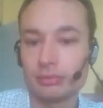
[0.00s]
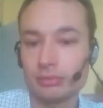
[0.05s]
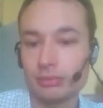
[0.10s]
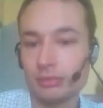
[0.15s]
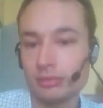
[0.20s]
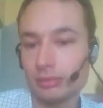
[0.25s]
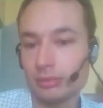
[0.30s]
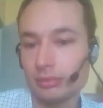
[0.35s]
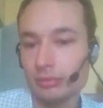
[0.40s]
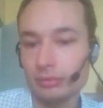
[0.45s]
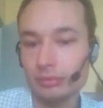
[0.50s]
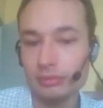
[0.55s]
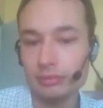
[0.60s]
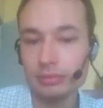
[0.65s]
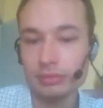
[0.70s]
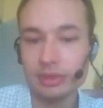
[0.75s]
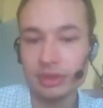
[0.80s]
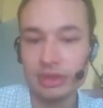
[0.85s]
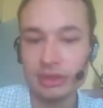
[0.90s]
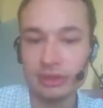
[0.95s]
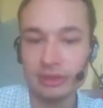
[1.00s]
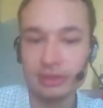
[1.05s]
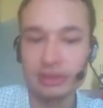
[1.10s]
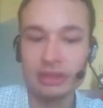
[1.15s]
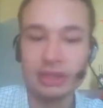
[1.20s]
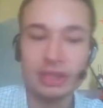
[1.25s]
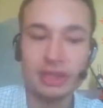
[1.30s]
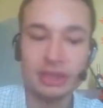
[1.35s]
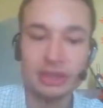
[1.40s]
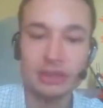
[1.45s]
Okay,
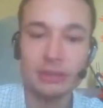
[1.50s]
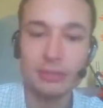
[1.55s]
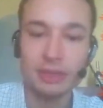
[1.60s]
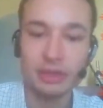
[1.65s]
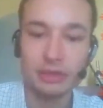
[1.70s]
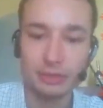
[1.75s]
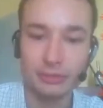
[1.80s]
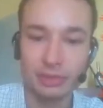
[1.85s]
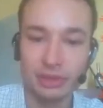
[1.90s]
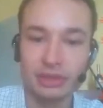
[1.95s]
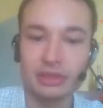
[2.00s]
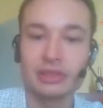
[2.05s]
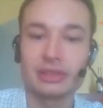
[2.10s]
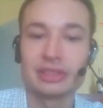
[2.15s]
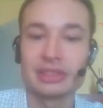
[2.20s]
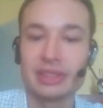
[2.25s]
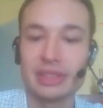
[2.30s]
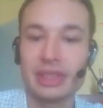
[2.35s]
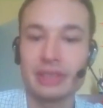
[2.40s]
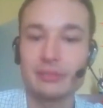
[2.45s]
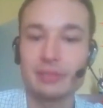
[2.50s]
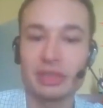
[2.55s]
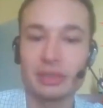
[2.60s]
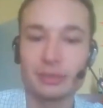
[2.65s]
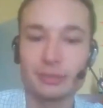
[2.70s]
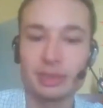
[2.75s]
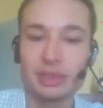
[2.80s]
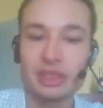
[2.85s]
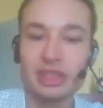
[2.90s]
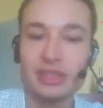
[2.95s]
slightly better, but not that better.
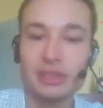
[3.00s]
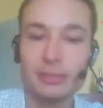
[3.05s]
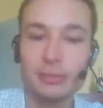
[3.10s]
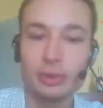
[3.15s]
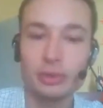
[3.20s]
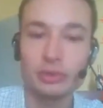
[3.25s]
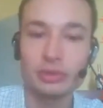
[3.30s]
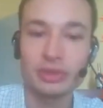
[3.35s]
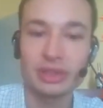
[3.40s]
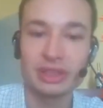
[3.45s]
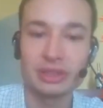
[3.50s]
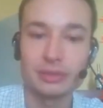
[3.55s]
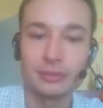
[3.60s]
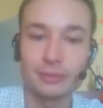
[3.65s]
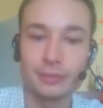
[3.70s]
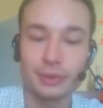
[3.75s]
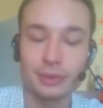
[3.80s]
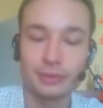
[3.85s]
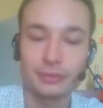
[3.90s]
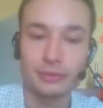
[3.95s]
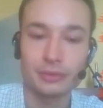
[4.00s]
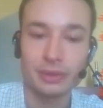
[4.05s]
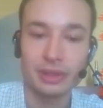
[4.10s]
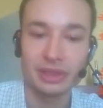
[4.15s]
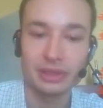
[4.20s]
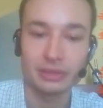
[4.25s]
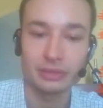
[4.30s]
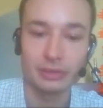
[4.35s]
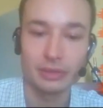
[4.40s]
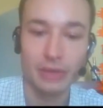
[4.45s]
But he's about to get the 4th quite
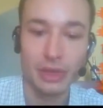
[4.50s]
soon.